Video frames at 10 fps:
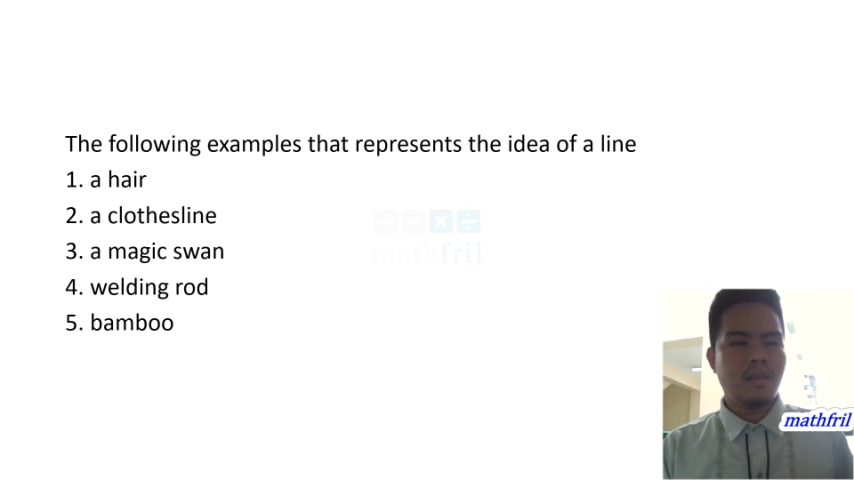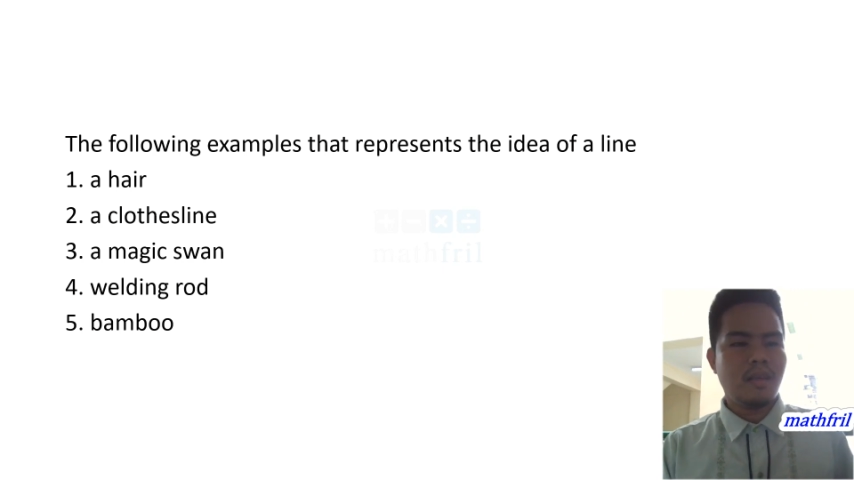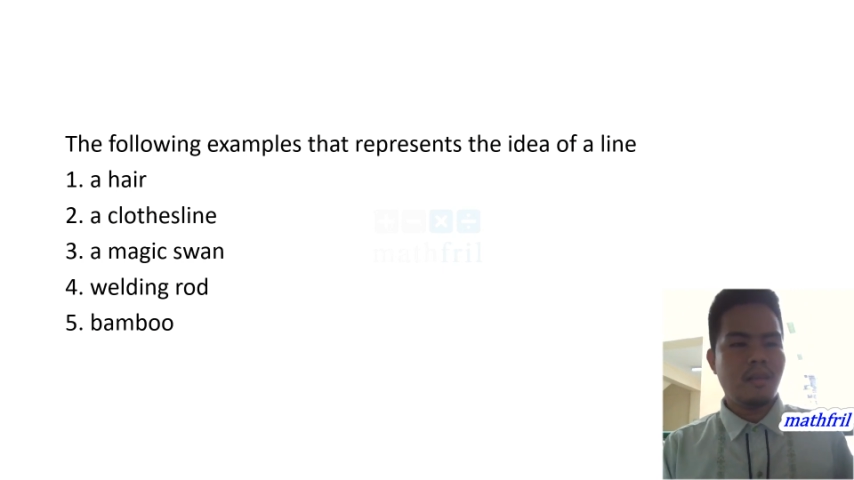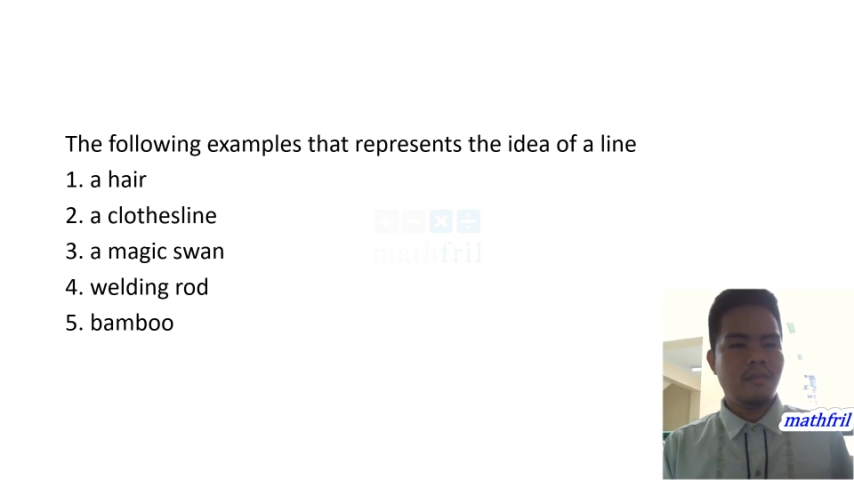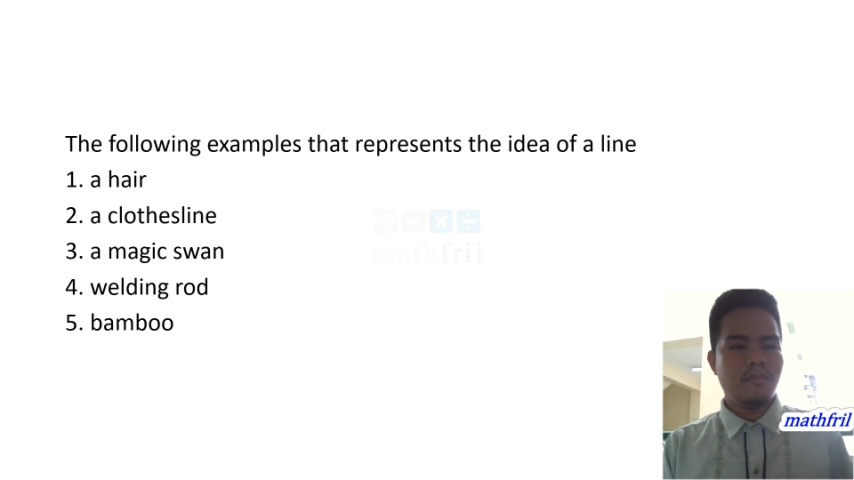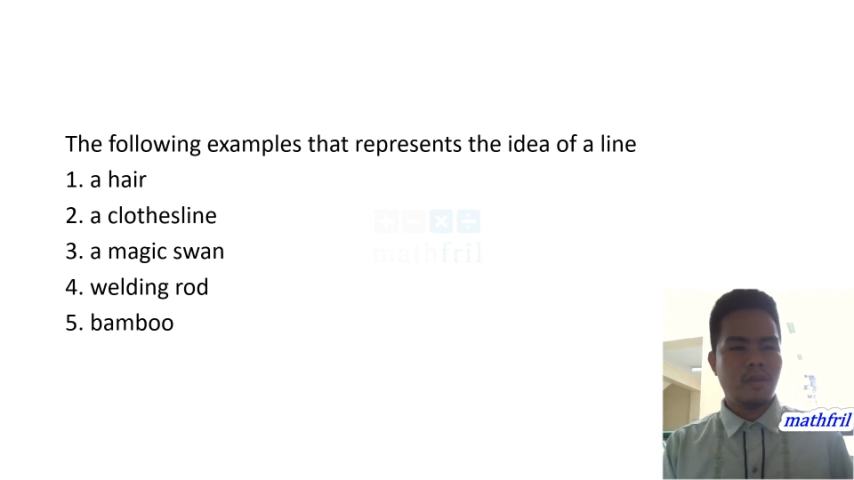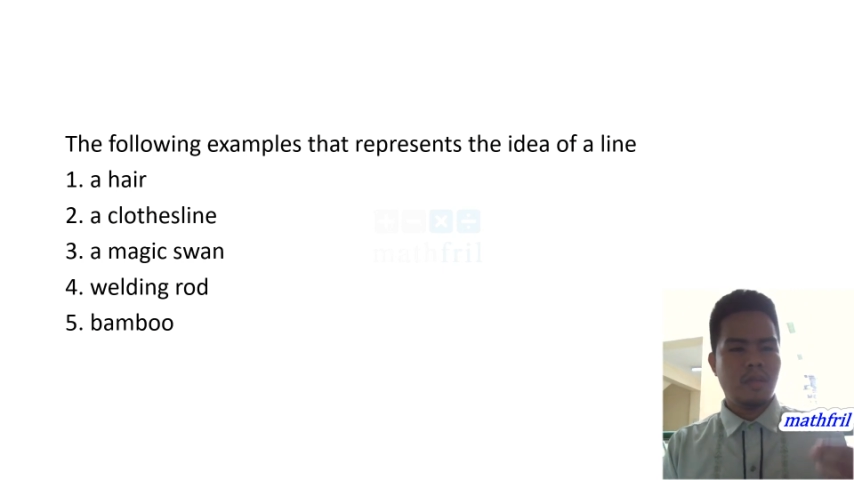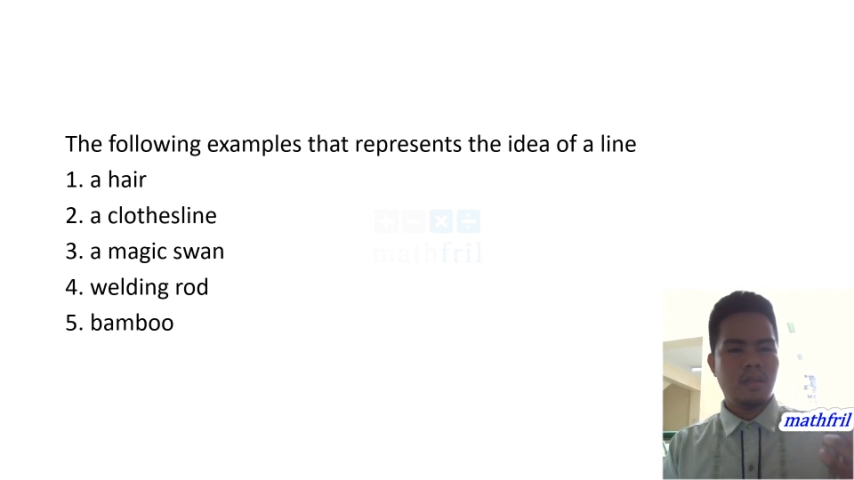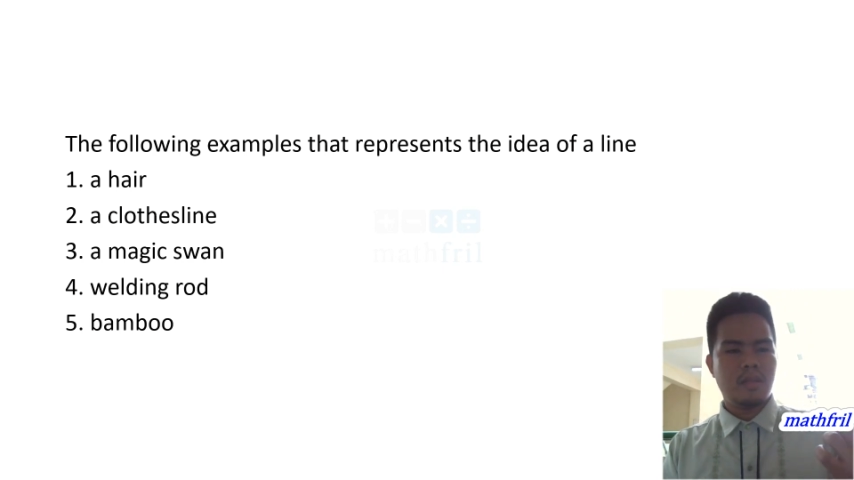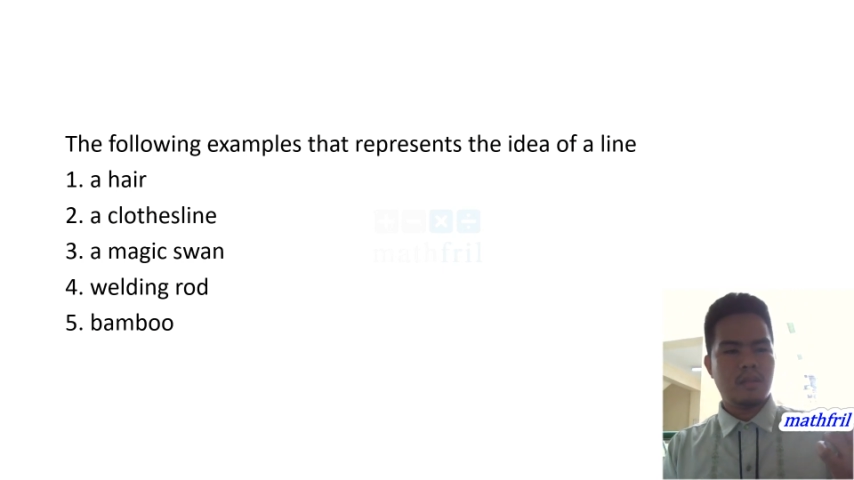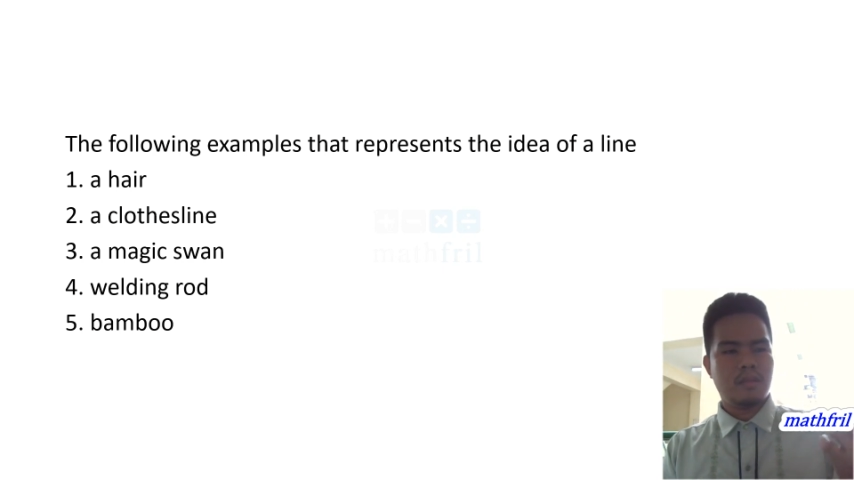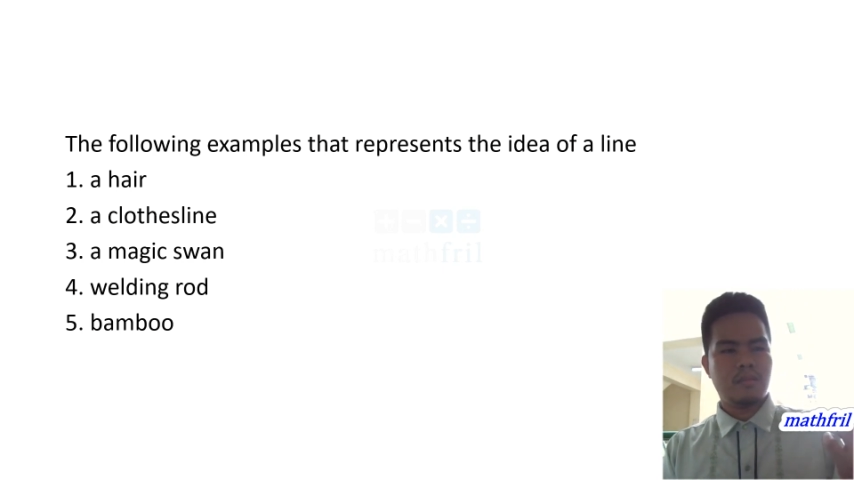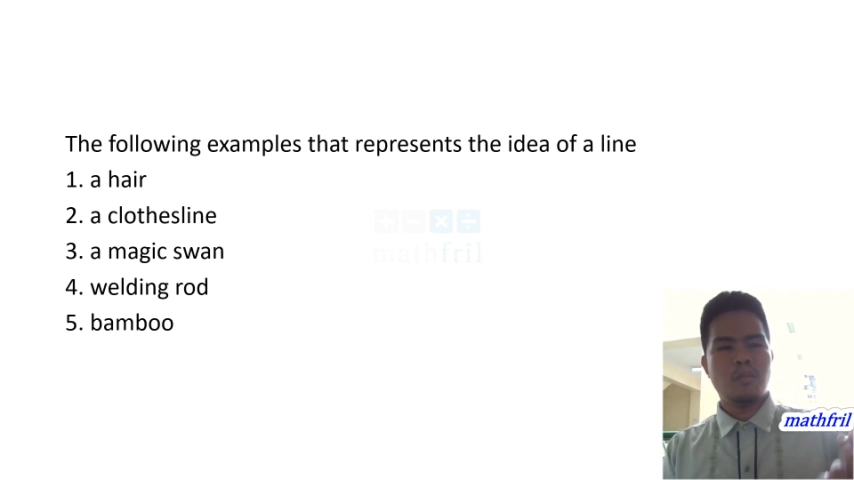infinite